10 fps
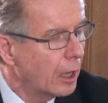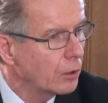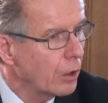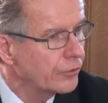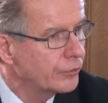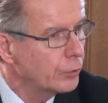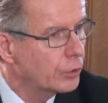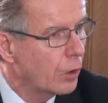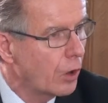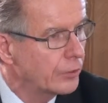a lawsuit
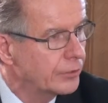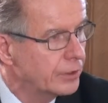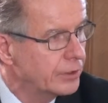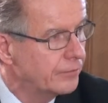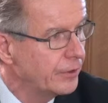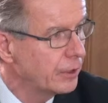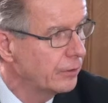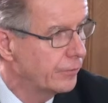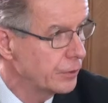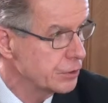called
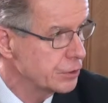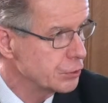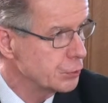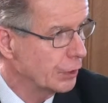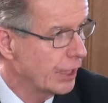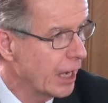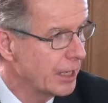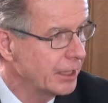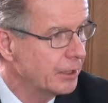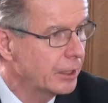Davila versus
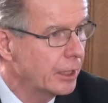Giuliani,